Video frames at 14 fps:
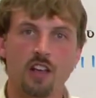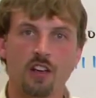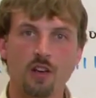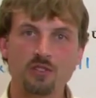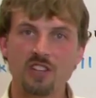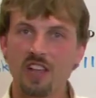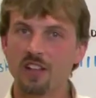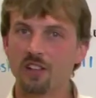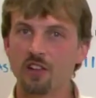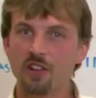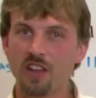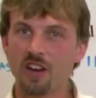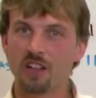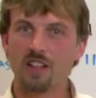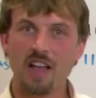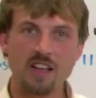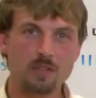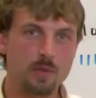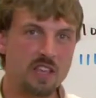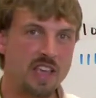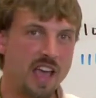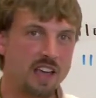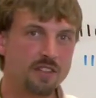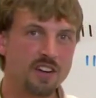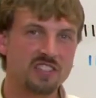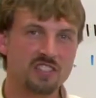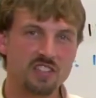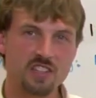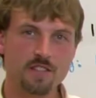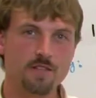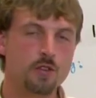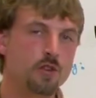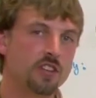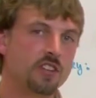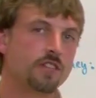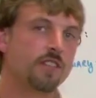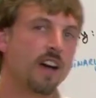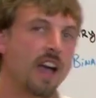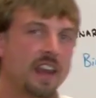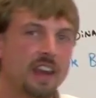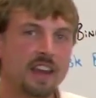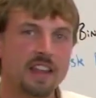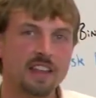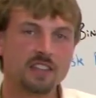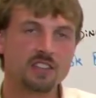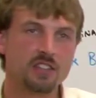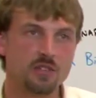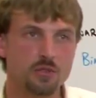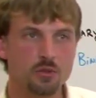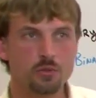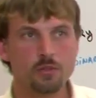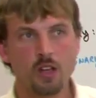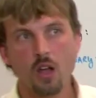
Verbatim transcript: go take a look at a Class B address, see if you can divide it into,